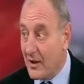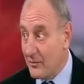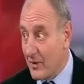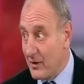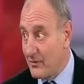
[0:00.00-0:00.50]

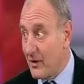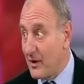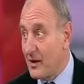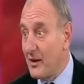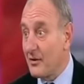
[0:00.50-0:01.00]
made it very
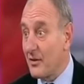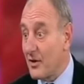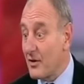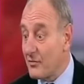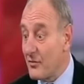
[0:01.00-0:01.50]
clear that
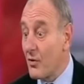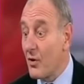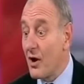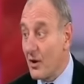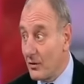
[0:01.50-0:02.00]
there are 4
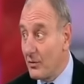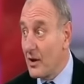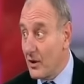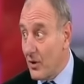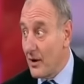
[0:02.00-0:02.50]
really
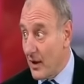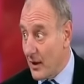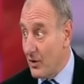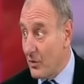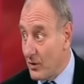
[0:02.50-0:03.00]
quite
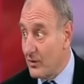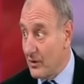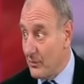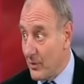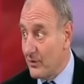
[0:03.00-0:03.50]
high-quality
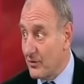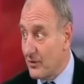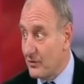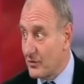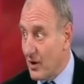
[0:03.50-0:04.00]

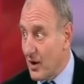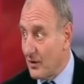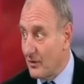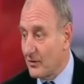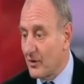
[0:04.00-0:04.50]
positive
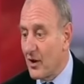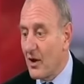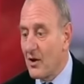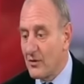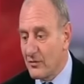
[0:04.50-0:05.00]
trials
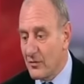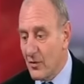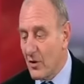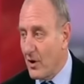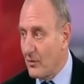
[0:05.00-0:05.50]

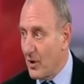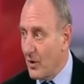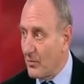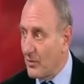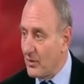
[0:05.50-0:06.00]
for
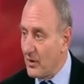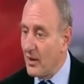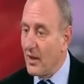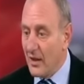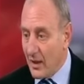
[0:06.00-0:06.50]
homeopathy
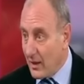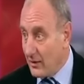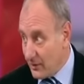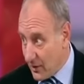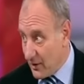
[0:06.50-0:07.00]

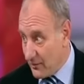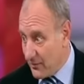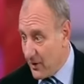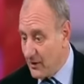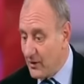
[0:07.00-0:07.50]
in a
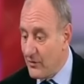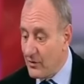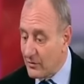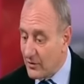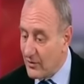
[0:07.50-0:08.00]
very
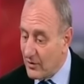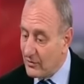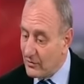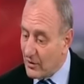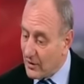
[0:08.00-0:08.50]
difficult disease
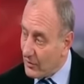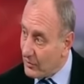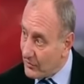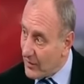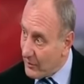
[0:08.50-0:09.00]
to treat
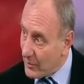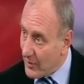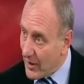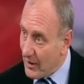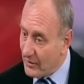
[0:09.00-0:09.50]
called
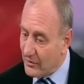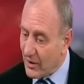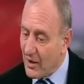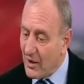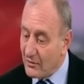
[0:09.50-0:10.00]
fibromyalgia.
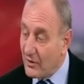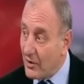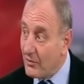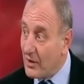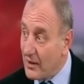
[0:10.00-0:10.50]
So
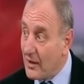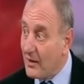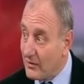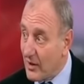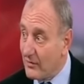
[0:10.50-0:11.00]
there really
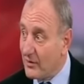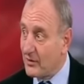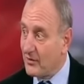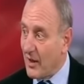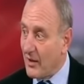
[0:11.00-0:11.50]
is
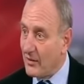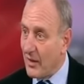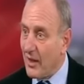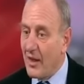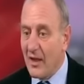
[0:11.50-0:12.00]
evidence out
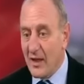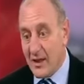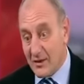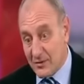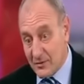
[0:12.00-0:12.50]
there.
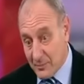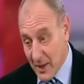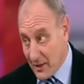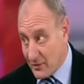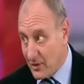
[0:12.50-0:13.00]
It's
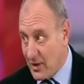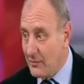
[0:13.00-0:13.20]
patchy